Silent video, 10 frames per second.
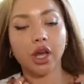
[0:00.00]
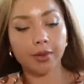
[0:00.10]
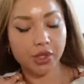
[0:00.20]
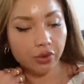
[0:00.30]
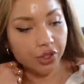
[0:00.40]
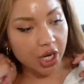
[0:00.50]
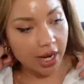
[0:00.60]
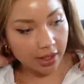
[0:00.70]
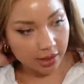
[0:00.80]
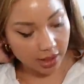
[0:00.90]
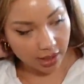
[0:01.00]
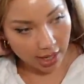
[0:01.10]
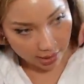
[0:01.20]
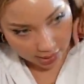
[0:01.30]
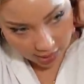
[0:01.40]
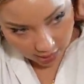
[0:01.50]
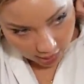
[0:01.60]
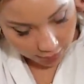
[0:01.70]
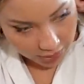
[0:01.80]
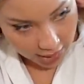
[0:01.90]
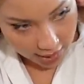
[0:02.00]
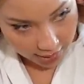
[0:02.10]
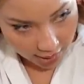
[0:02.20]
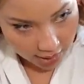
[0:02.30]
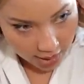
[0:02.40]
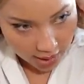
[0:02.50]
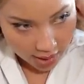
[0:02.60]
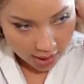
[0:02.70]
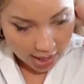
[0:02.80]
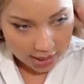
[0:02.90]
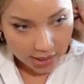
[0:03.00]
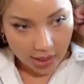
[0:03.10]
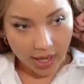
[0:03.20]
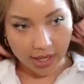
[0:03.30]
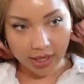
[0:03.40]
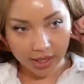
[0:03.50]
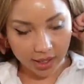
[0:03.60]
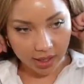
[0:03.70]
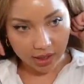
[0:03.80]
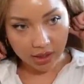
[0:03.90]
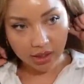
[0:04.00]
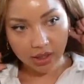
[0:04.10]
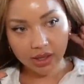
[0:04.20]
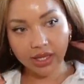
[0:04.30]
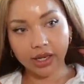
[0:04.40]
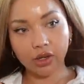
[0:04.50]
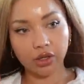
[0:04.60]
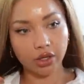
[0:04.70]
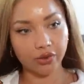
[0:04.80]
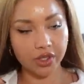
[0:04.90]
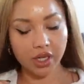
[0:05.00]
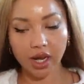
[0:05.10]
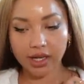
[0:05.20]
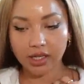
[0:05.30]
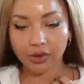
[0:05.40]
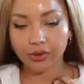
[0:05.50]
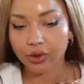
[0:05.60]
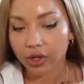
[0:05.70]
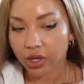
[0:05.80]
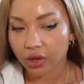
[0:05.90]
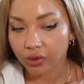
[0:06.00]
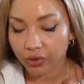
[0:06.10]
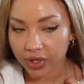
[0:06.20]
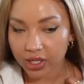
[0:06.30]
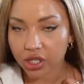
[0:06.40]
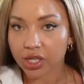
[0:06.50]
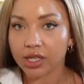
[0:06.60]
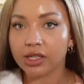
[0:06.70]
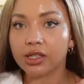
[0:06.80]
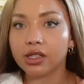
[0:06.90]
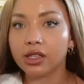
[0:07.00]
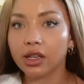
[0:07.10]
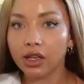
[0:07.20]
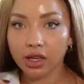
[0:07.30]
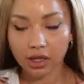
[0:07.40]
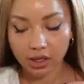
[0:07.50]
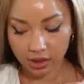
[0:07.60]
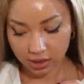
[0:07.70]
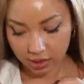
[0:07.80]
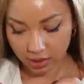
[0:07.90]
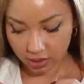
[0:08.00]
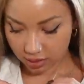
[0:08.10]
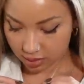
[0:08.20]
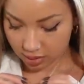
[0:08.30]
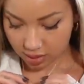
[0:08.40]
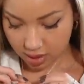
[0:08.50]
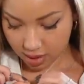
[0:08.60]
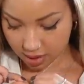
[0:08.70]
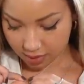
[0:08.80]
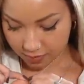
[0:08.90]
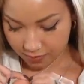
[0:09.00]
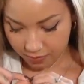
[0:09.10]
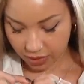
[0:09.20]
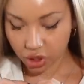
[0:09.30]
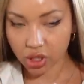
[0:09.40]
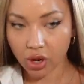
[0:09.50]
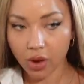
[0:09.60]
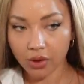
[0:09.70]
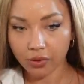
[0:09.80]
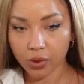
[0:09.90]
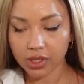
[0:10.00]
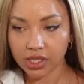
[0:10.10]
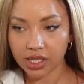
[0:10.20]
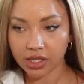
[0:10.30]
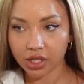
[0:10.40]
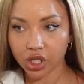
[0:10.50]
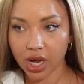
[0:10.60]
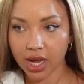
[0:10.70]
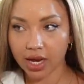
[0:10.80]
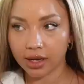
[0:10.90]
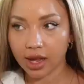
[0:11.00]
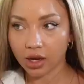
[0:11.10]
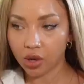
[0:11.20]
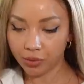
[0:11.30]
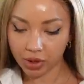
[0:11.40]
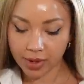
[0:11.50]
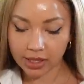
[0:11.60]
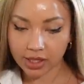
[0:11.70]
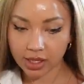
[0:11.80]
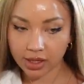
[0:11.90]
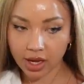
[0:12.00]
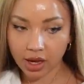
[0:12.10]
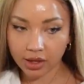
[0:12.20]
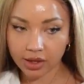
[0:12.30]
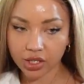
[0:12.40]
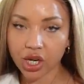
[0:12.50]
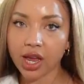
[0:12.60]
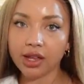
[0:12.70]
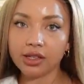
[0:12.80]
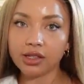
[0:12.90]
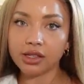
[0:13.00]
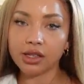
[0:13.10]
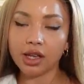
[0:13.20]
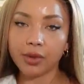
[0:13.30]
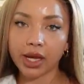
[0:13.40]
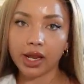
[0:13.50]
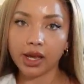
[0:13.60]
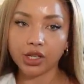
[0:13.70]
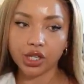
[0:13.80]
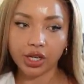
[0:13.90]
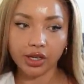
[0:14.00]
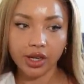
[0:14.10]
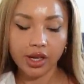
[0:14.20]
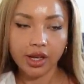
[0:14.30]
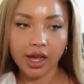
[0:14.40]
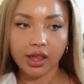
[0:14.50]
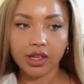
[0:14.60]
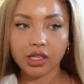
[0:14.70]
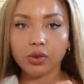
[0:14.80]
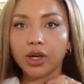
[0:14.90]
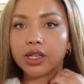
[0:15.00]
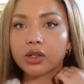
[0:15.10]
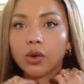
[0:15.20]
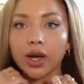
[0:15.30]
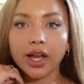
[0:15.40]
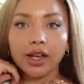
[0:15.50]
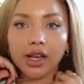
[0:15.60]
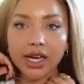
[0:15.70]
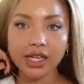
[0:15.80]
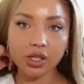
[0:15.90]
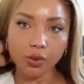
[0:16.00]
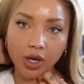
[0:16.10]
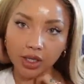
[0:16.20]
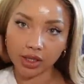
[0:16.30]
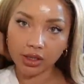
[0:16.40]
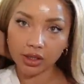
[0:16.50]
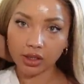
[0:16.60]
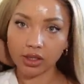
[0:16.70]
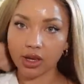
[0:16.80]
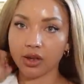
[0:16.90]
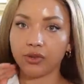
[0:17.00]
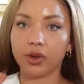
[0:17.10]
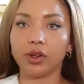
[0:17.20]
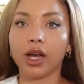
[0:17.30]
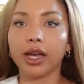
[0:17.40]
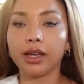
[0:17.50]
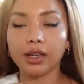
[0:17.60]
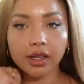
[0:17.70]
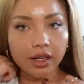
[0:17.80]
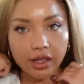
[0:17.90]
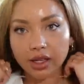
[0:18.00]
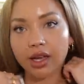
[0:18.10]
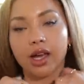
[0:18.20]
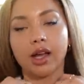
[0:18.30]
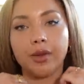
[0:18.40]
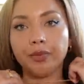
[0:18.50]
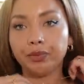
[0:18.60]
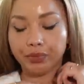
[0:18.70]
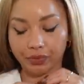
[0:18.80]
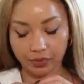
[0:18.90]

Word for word: types of chains and necklaces up together. And I like the look of slightly different, you know, finishes. Um, so I wanted a chain that complemented the other chains in my collection and this one is quite a light one I feel like um,